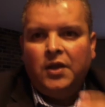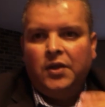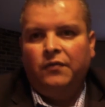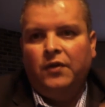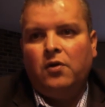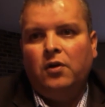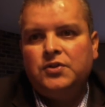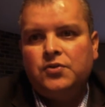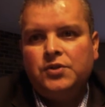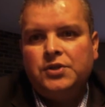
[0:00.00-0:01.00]
If the call
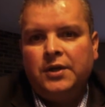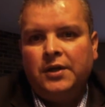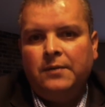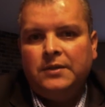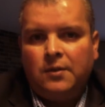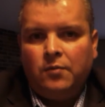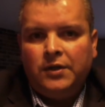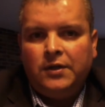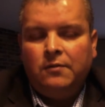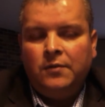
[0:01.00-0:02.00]
is originated by someone in
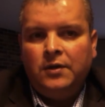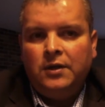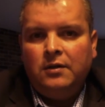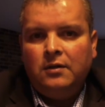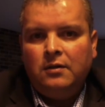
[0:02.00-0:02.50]
the community,